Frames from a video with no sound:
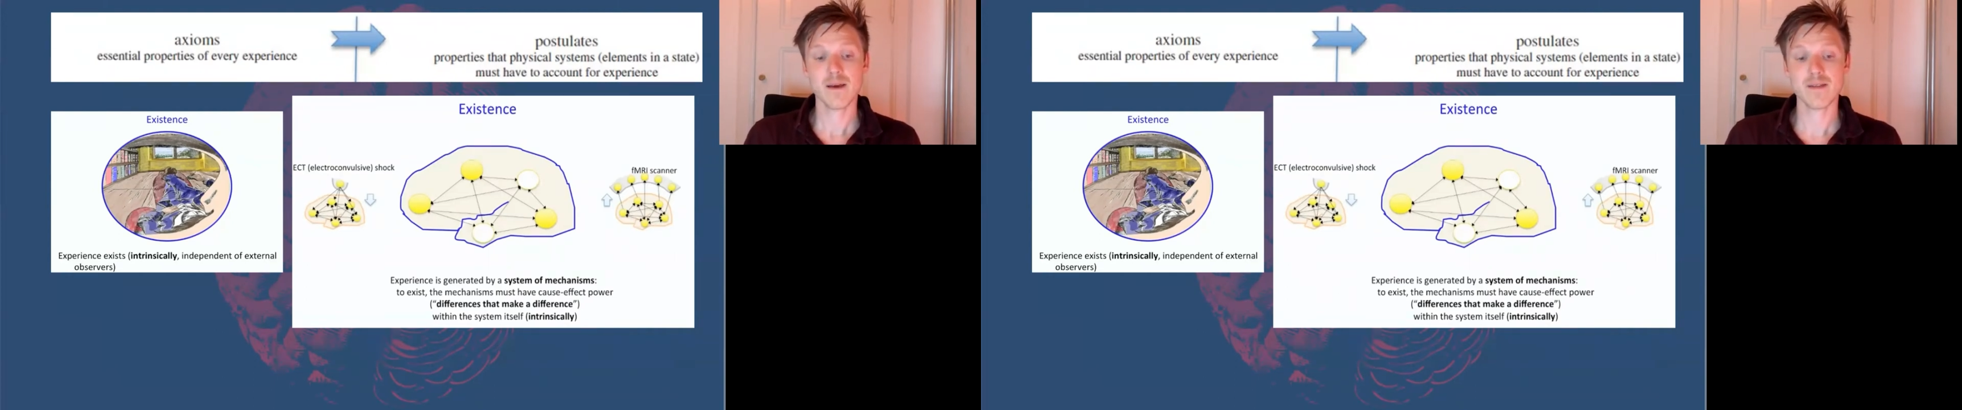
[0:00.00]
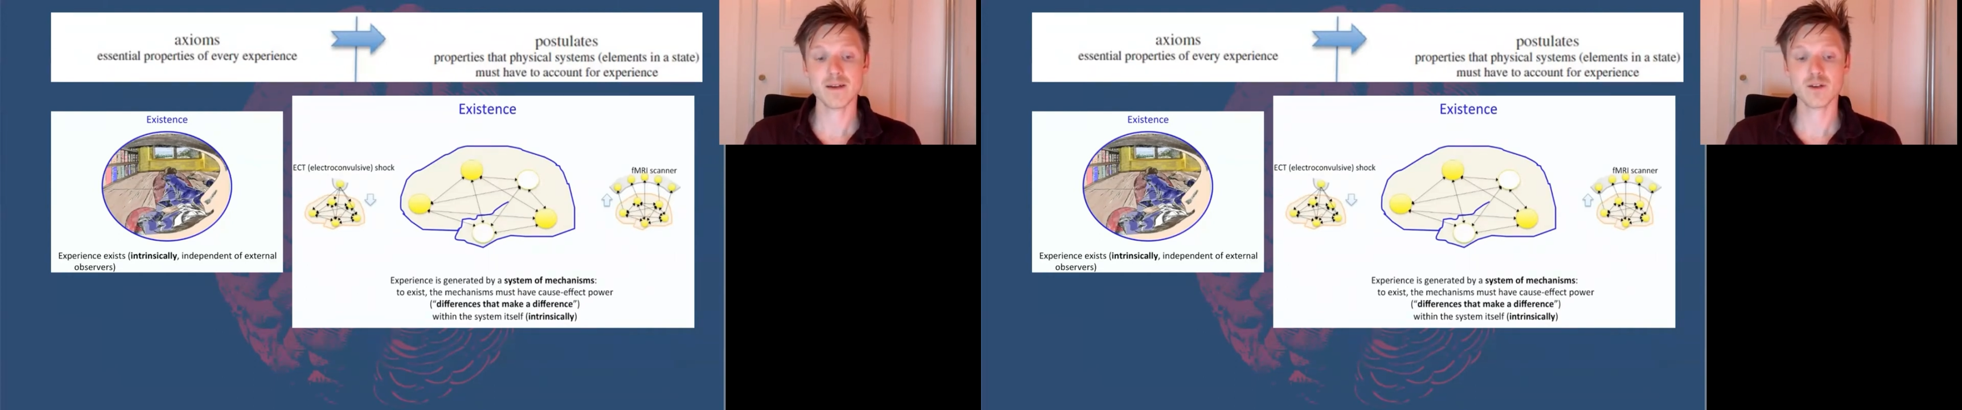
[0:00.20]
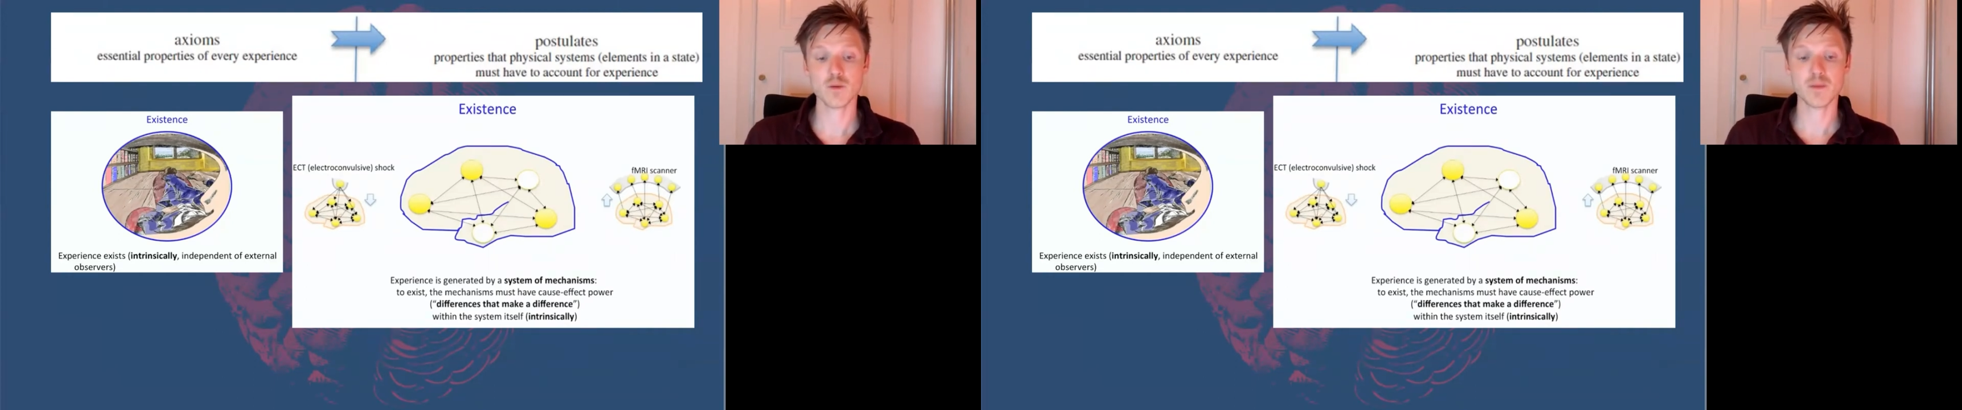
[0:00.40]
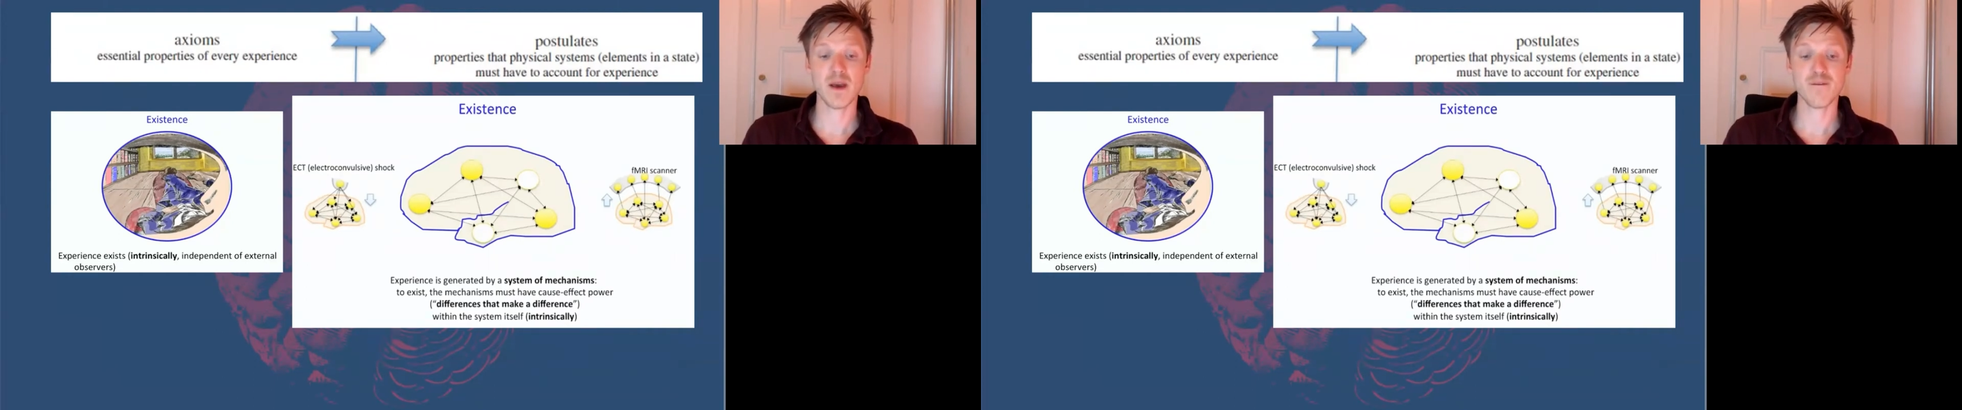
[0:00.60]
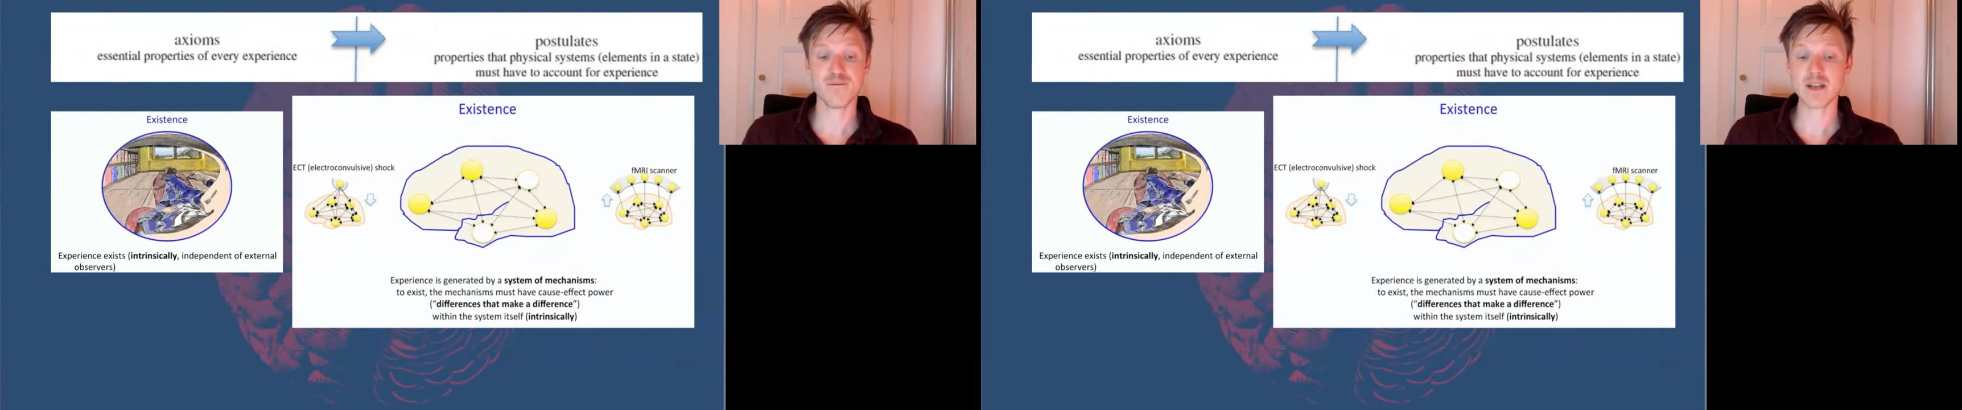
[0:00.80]
then it should be
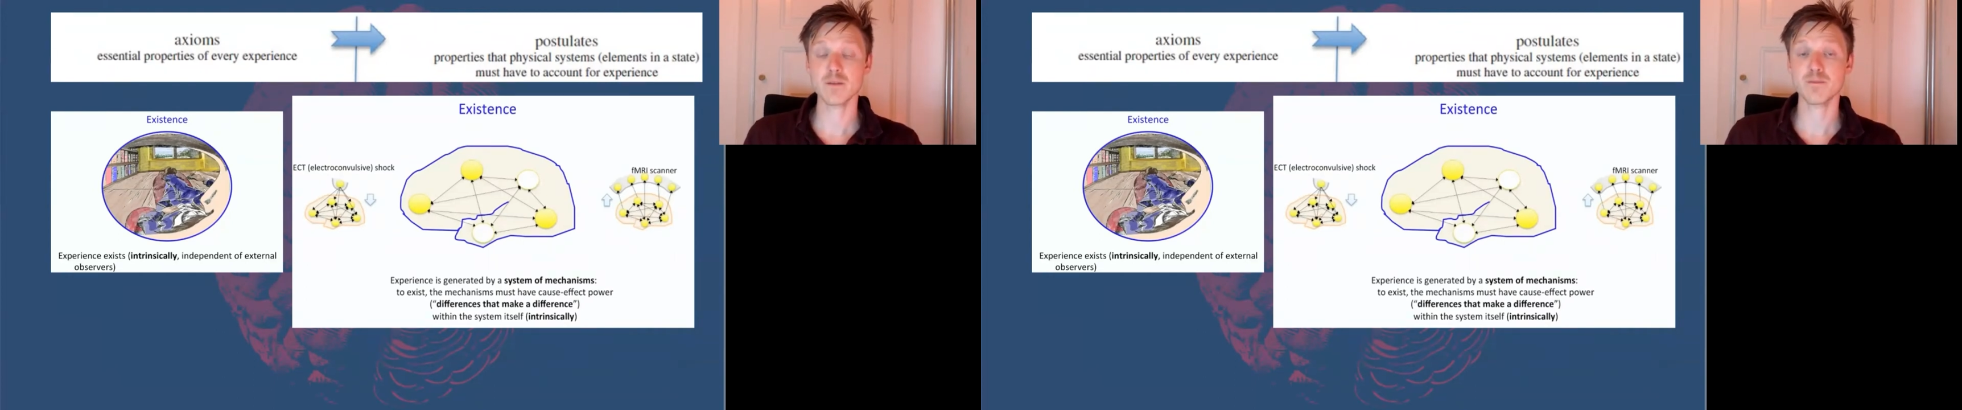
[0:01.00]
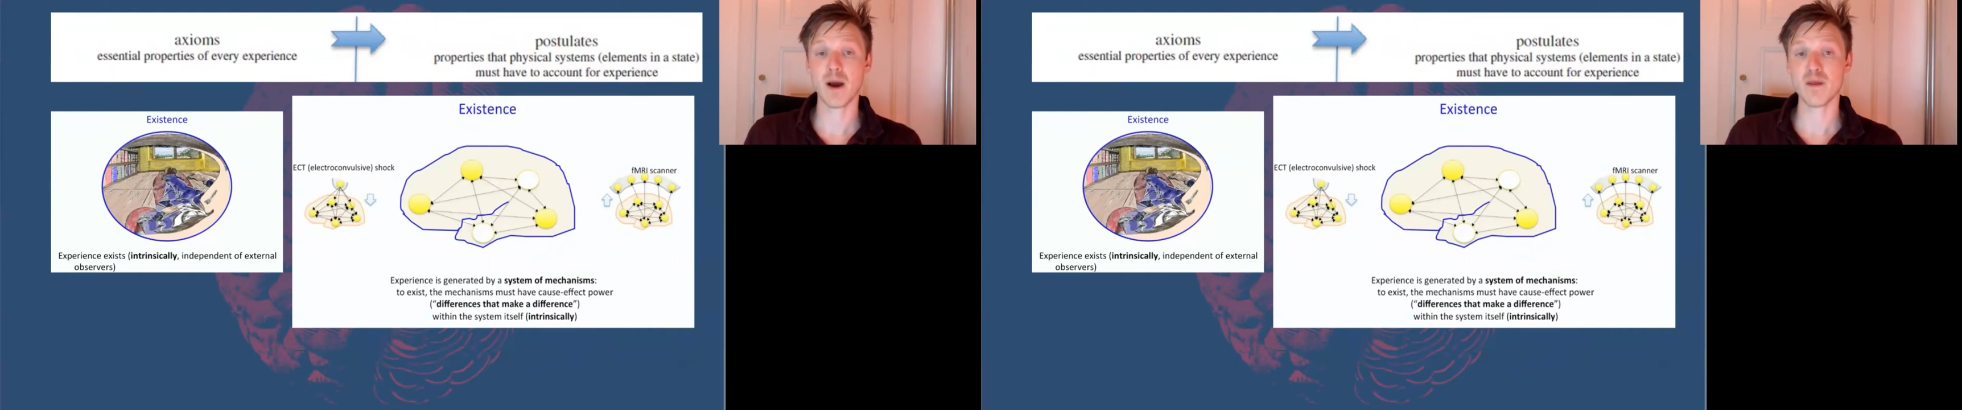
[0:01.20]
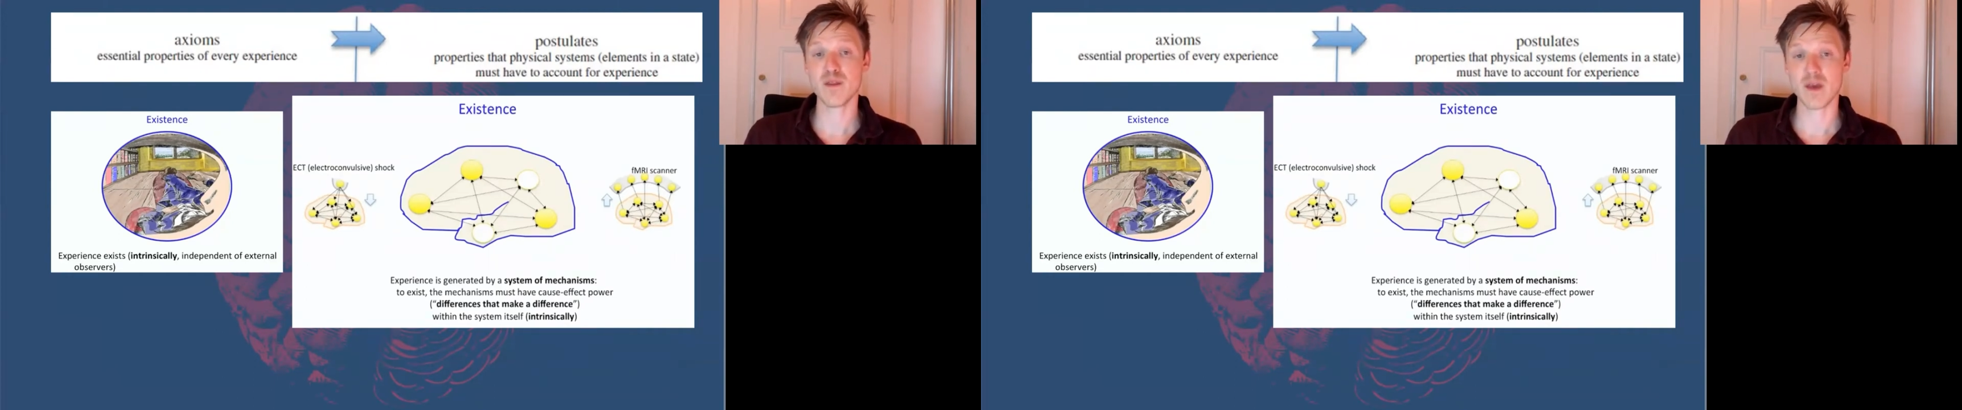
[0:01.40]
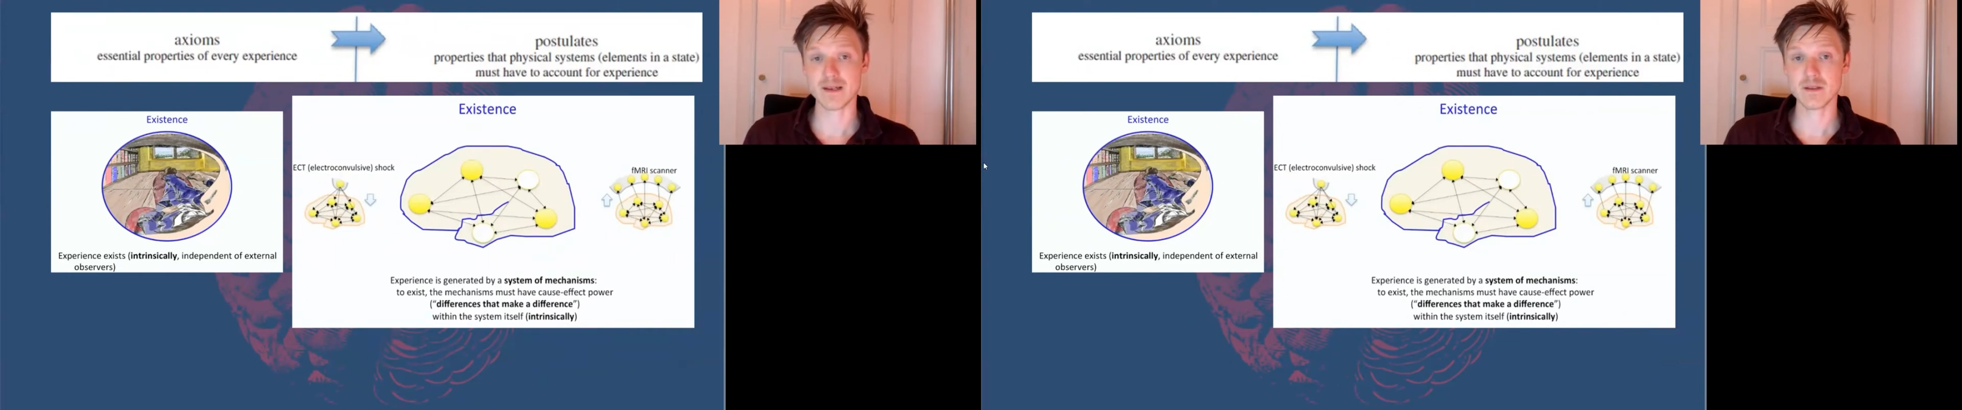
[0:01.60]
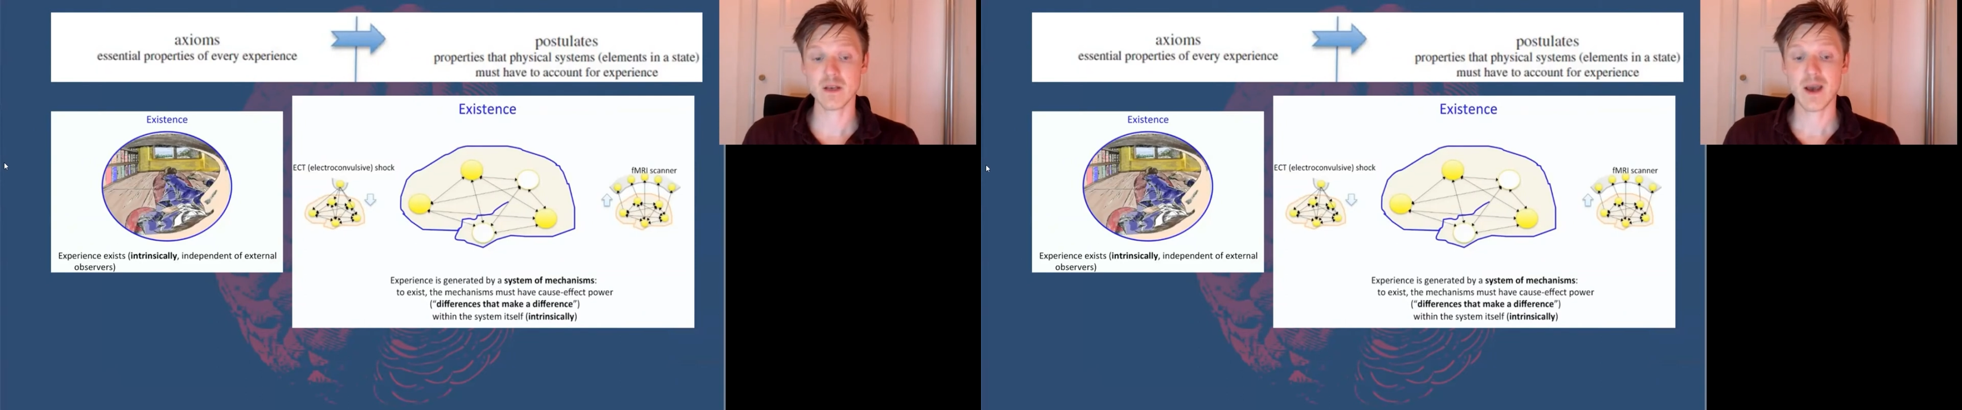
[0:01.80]
affected by
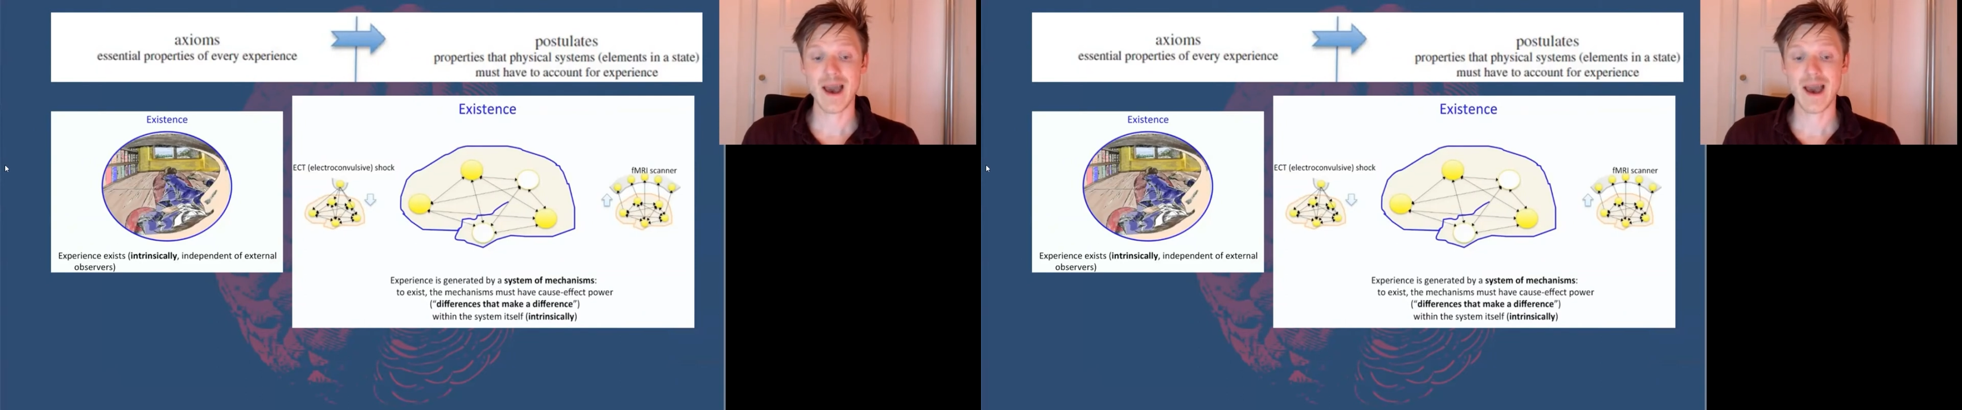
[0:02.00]
things